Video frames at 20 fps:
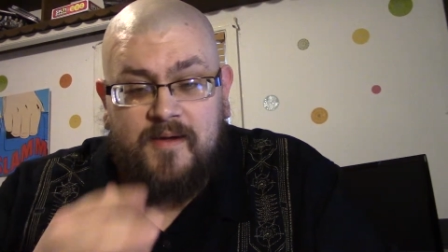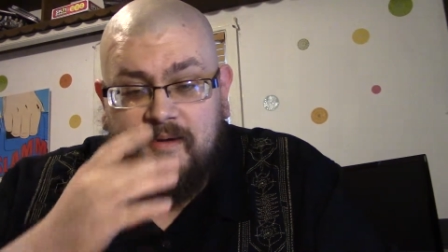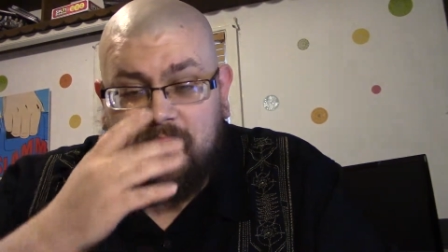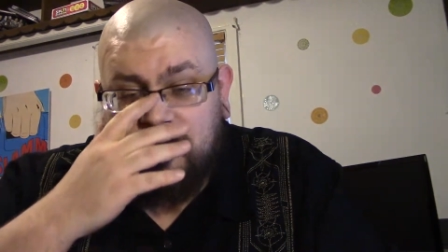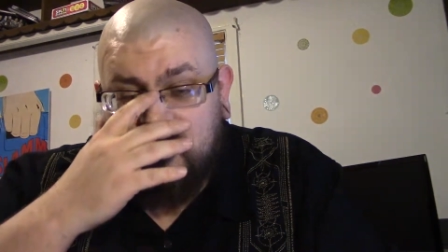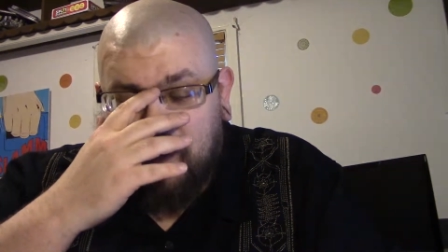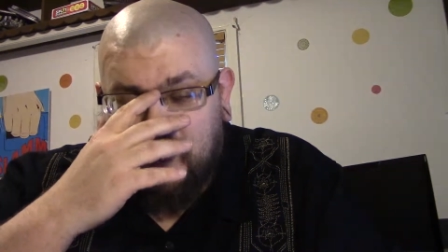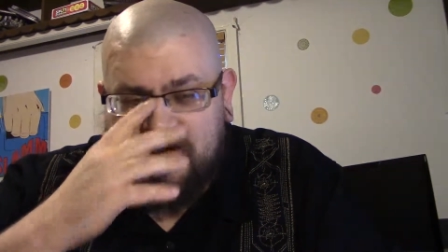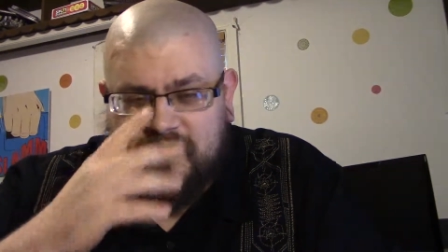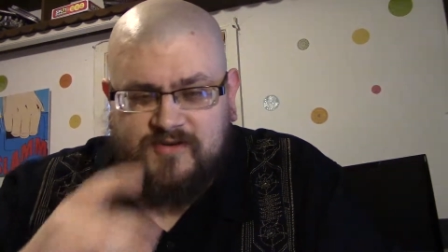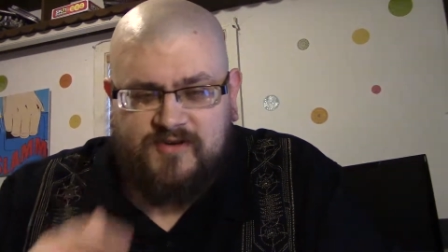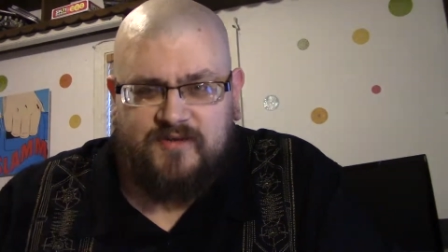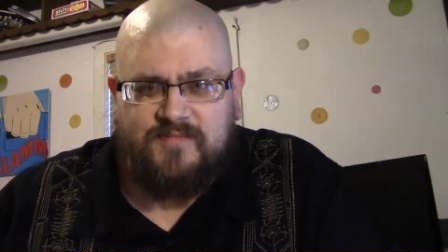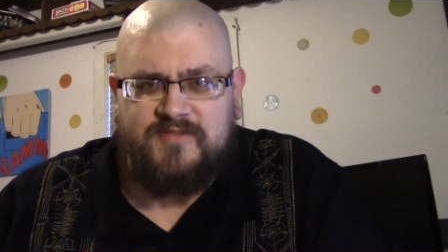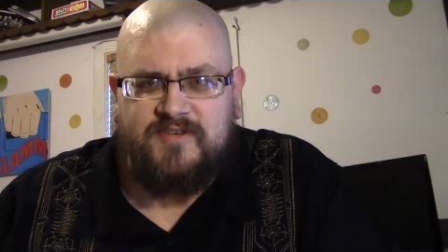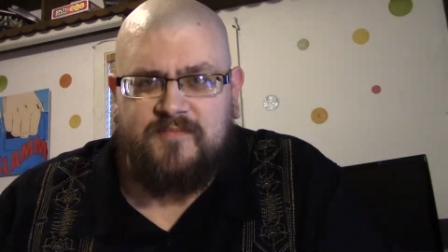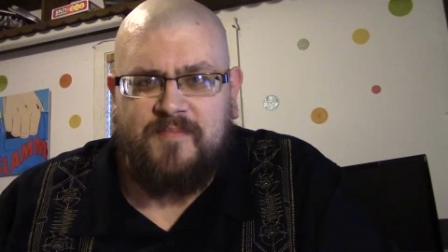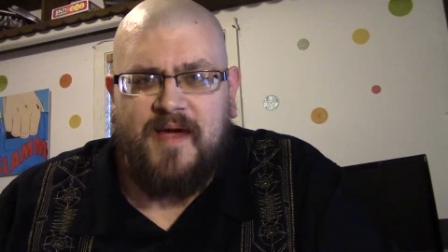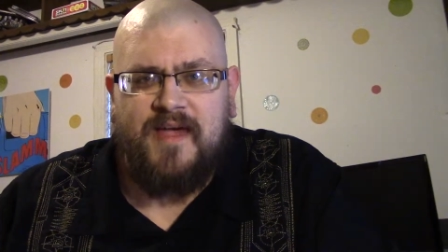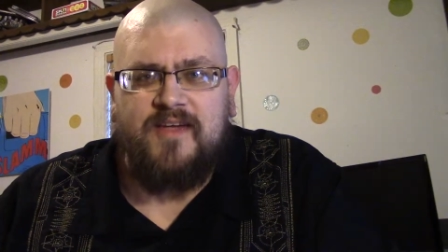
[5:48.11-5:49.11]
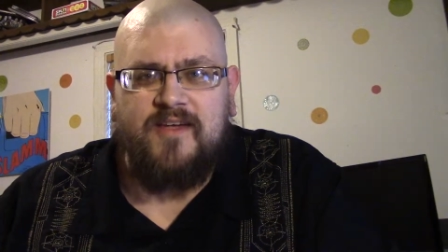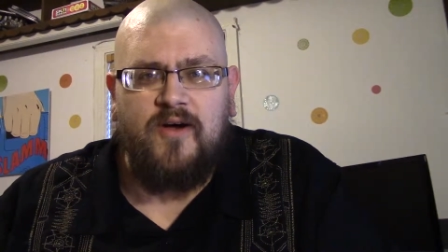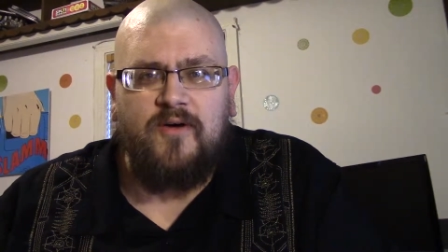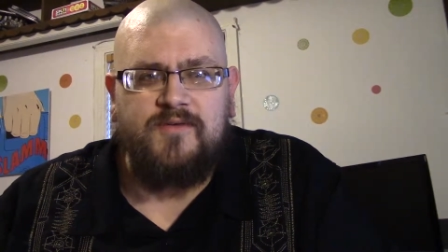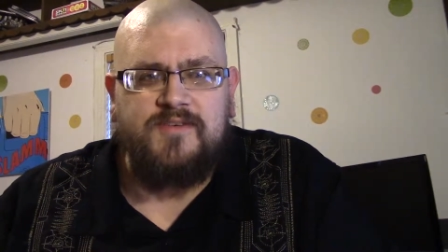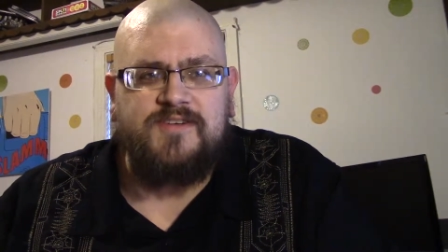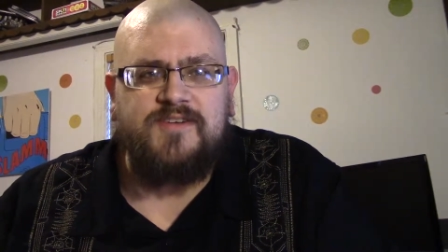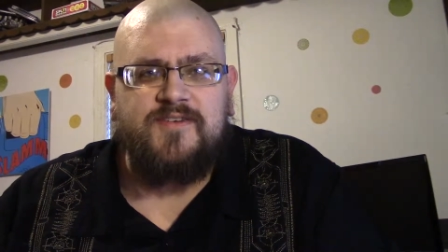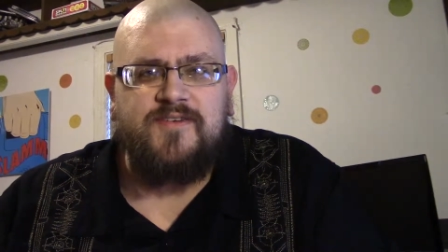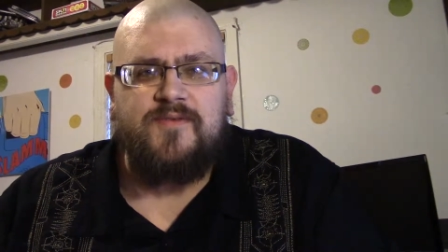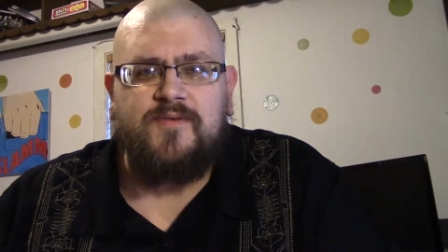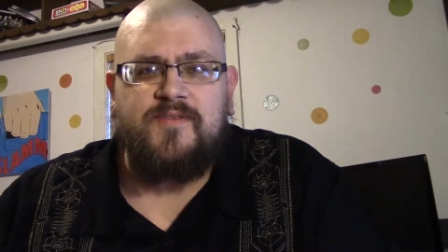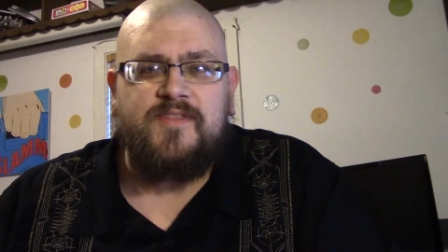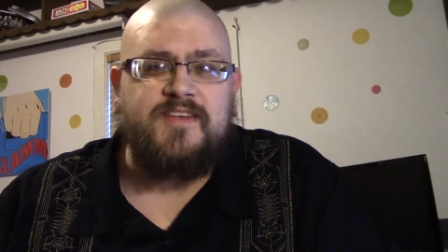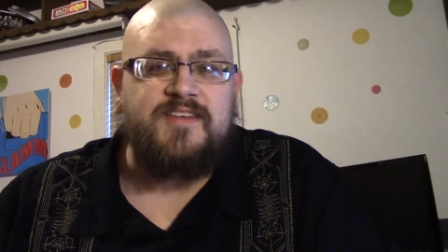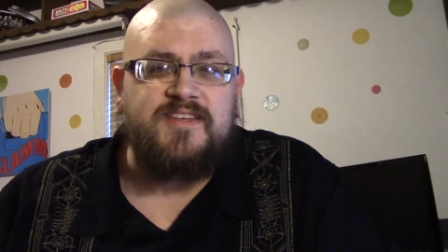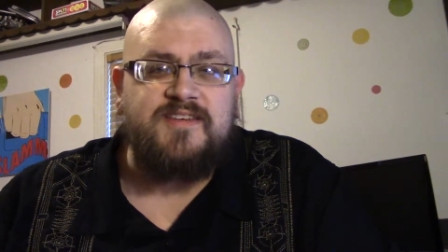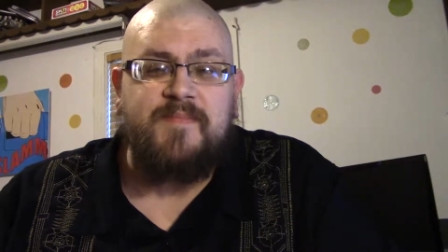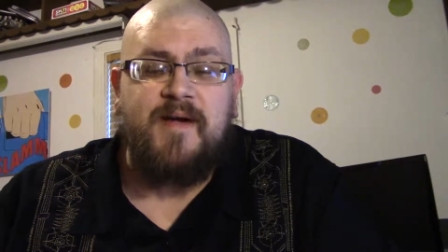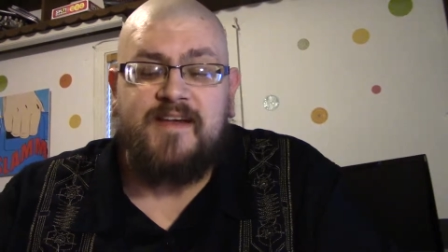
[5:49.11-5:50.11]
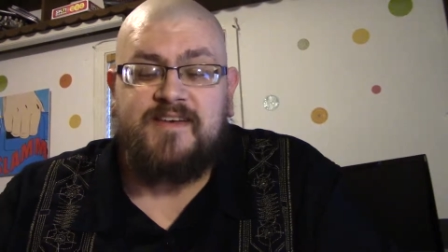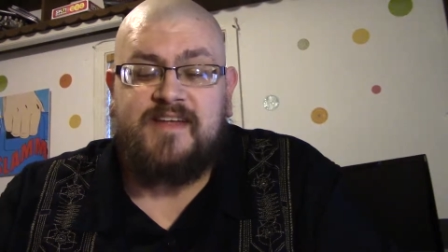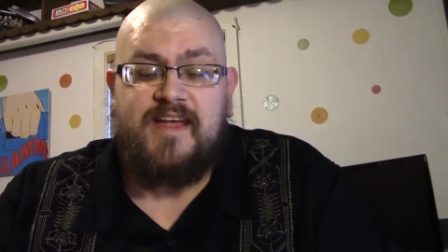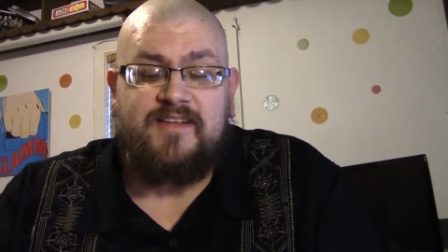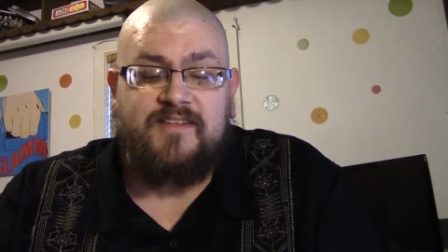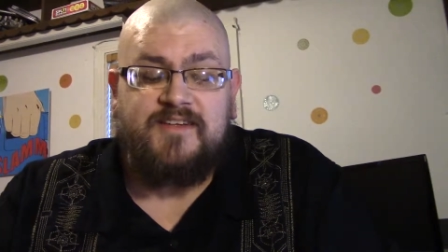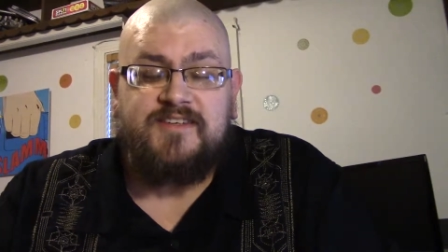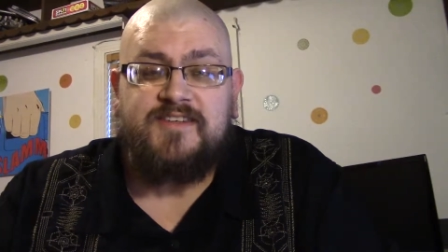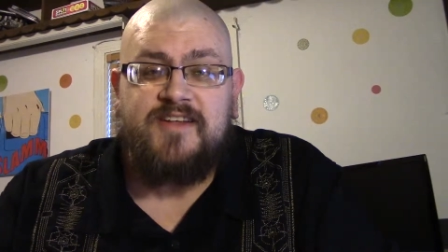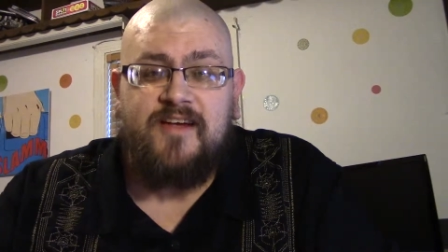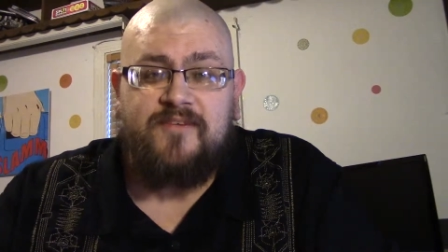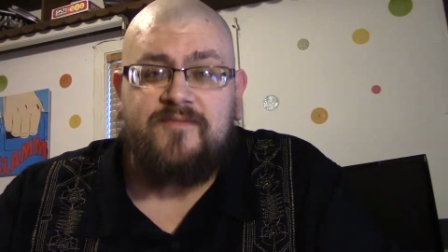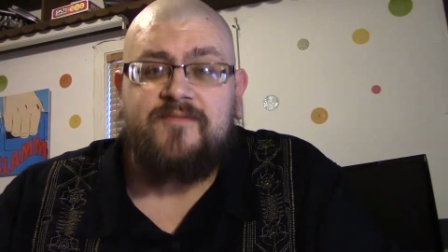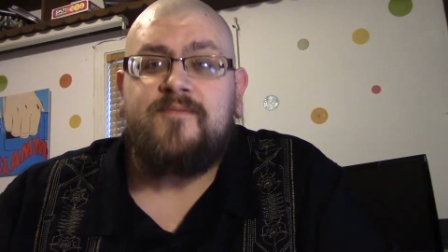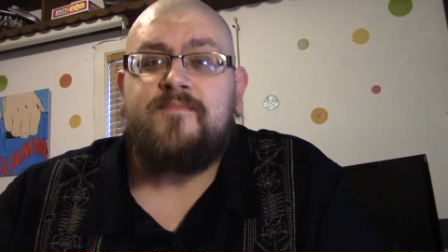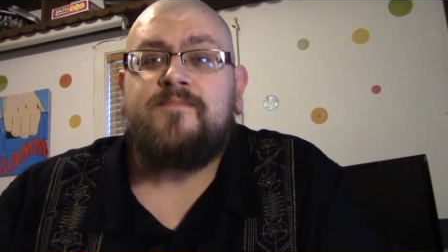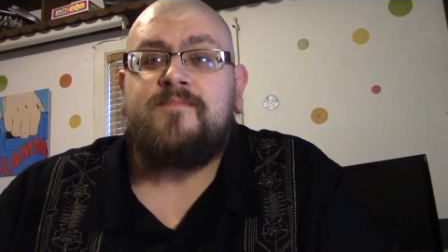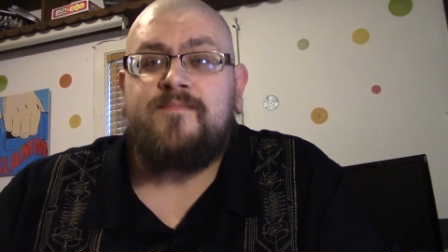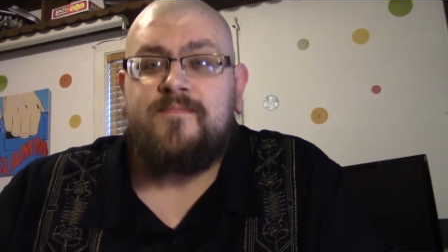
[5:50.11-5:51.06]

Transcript: But in terms of my go-to, this is my daily snuff,